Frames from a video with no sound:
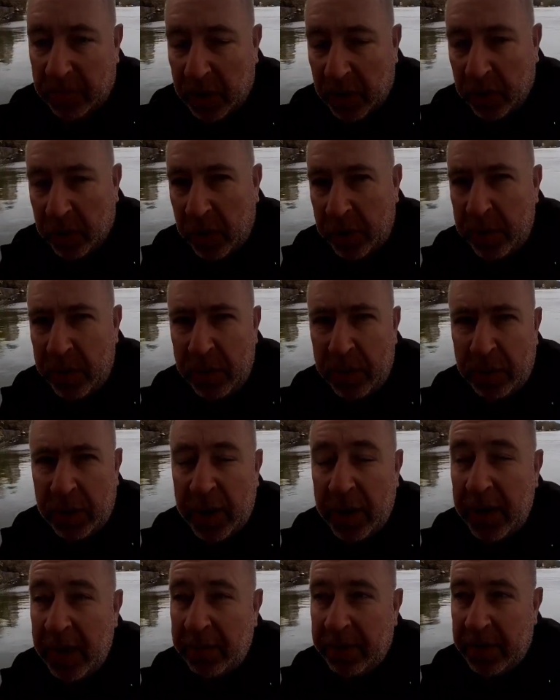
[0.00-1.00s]
Criminals
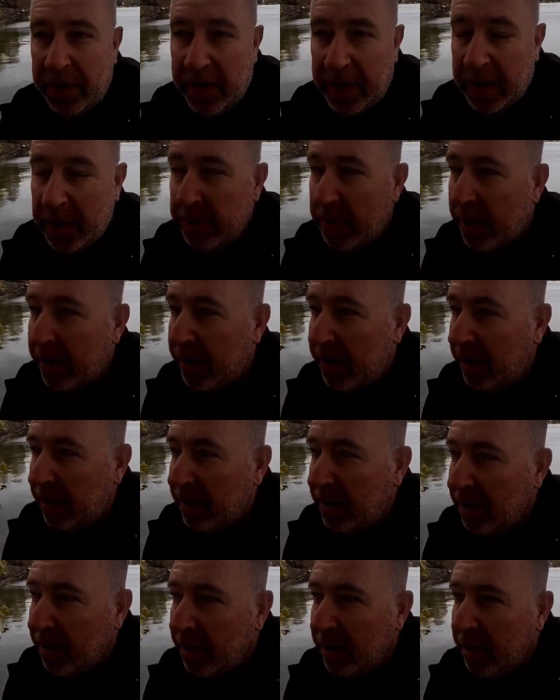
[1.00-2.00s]
don't have to think about that.
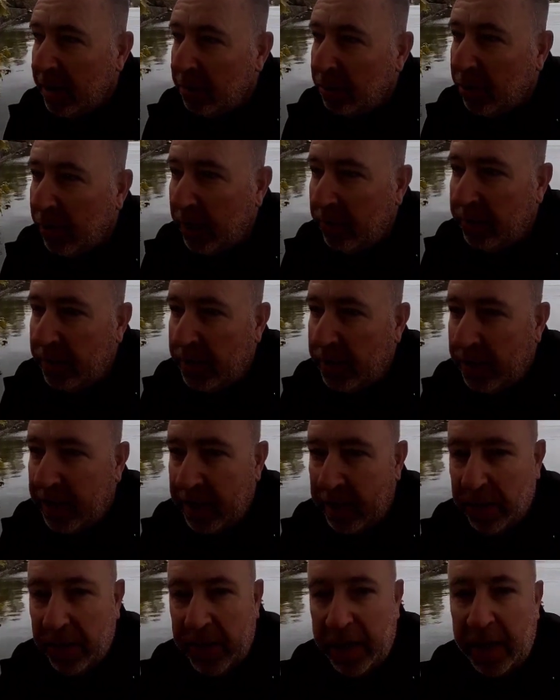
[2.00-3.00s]
Private
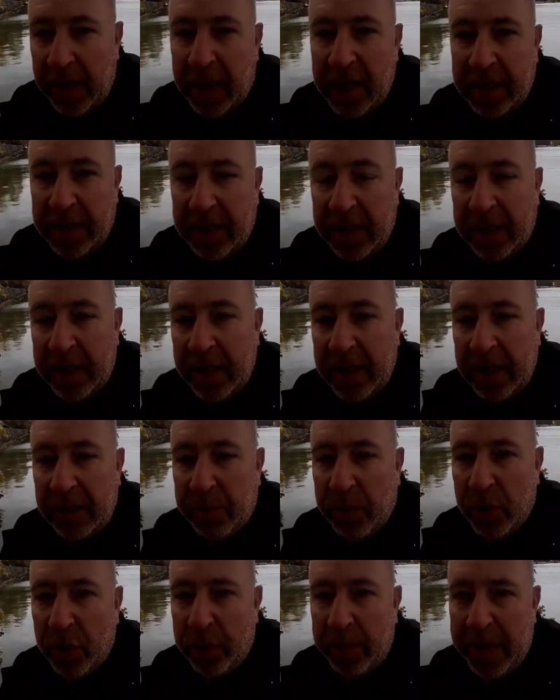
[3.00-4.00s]
security, licenses,
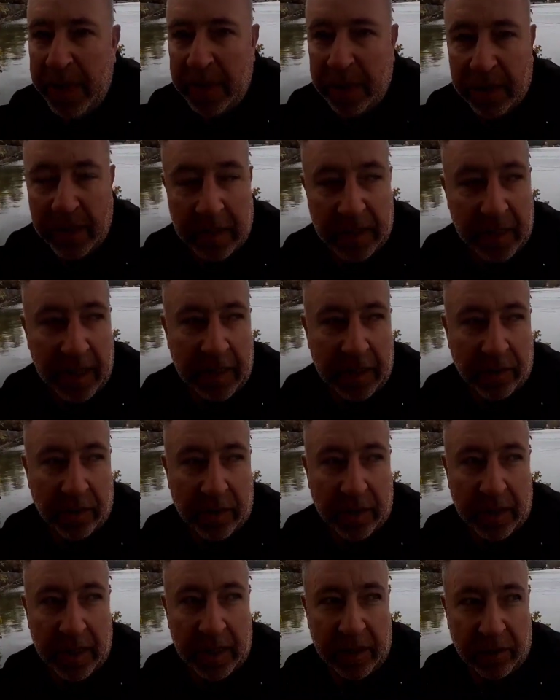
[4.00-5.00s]
permits,
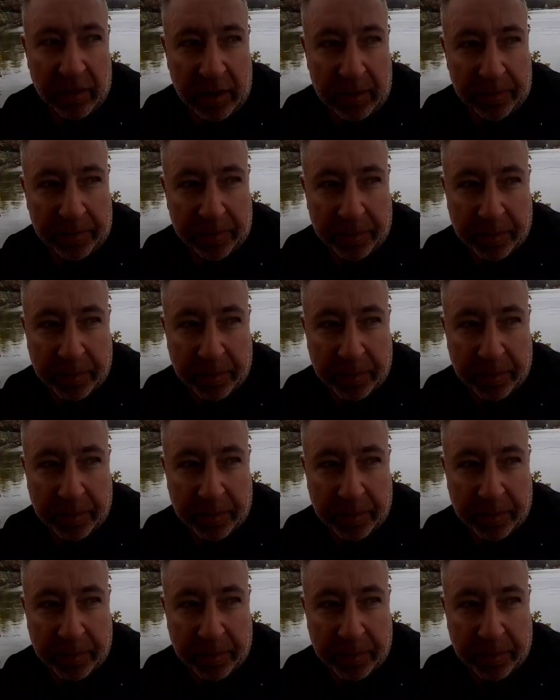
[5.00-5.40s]
etc., etc.